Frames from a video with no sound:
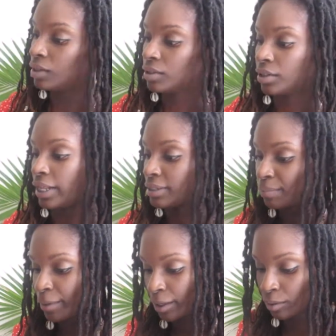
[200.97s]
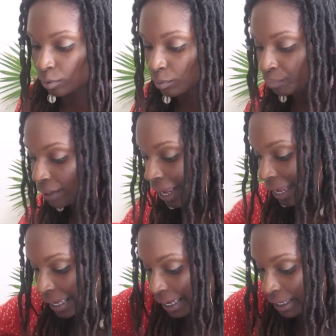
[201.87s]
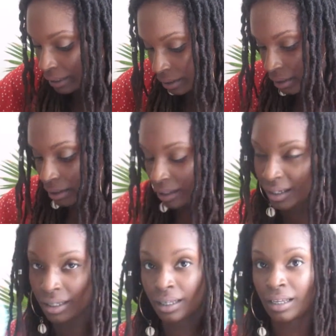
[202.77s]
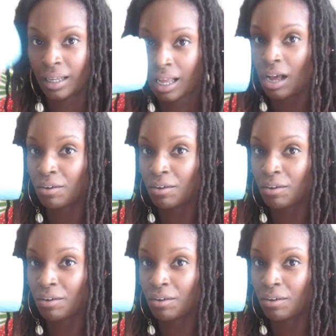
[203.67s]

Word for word: So that's pretty cool. And